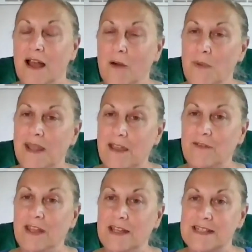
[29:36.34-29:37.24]
and we're
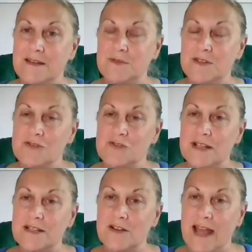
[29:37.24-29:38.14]
giving you tips and
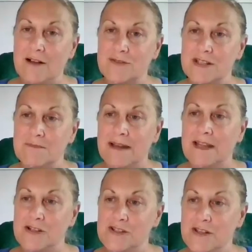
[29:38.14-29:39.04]
tricks on how to
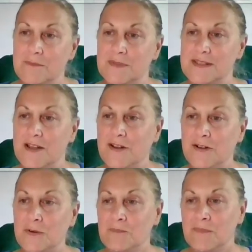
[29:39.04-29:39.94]
manage them.
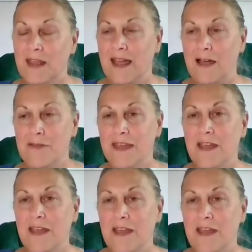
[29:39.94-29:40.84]
So I think
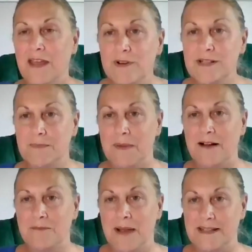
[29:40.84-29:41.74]
if you're worried
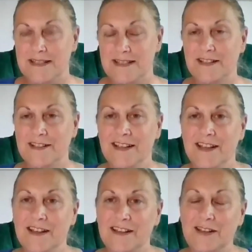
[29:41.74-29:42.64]
about
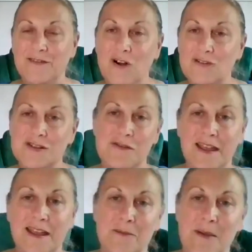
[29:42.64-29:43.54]
medicine, you've got to
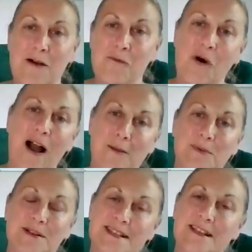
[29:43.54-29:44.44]
think about what
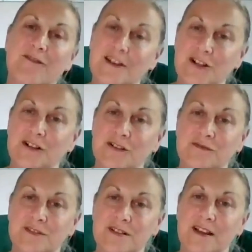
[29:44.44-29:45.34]
happens if I
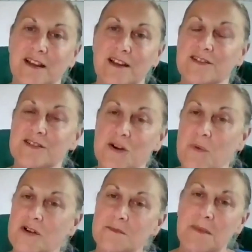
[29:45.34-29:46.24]
don't. So
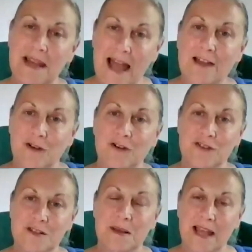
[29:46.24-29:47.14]
what's my life
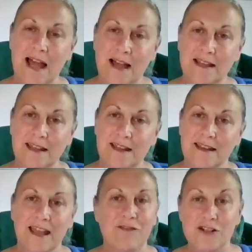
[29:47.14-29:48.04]
going to be like
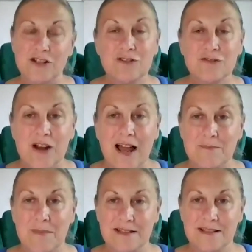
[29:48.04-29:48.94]
if I don't
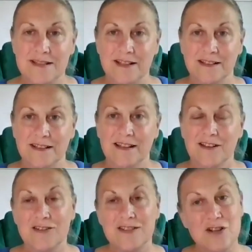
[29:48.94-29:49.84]
try medicine?
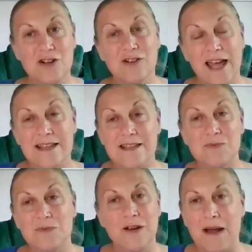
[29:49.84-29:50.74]
Because it's okay
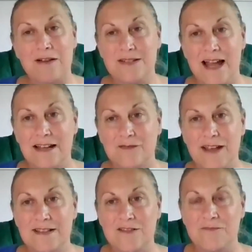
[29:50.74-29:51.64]
to worry about side
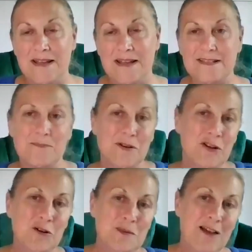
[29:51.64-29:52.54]
effects of medicine,
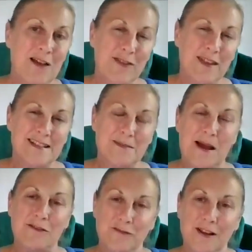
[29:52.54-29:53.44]
but nobody ever thinks
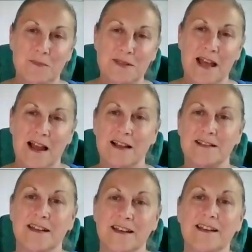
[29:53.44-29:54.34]
about the flip
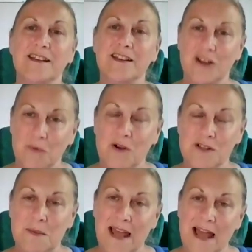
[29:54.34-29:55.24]
side. You know,
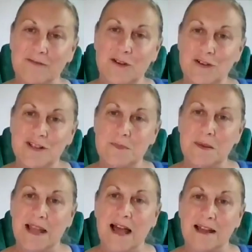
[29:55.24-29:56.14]
what's my life going to
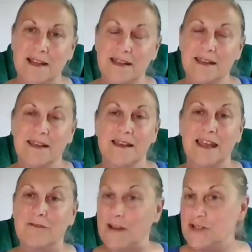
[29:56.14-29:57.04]
be like
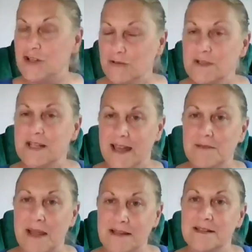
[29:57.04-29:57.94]
if I don't
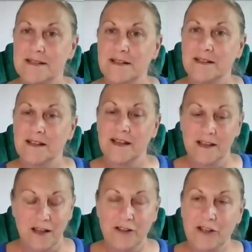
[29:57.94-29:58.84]
take medicine?
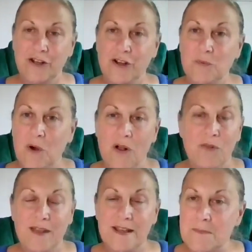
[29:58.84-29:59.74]
And you know
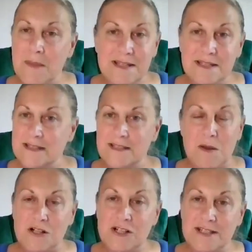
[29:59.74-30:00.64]
what? These medicines,
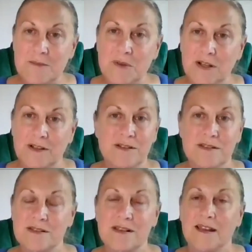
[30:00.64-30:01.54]
especially
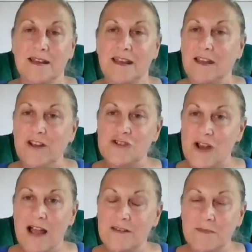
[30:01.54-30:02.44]
stimulants, if you
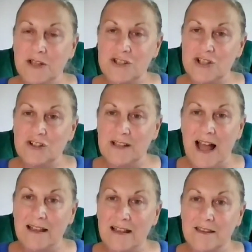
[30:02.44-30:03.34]
try them and you don't
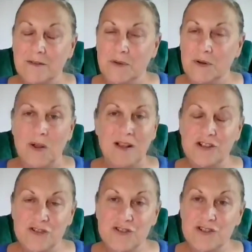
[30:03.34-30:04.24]
like them, well,
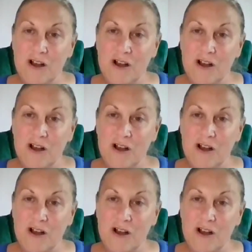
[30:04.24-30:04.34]
you just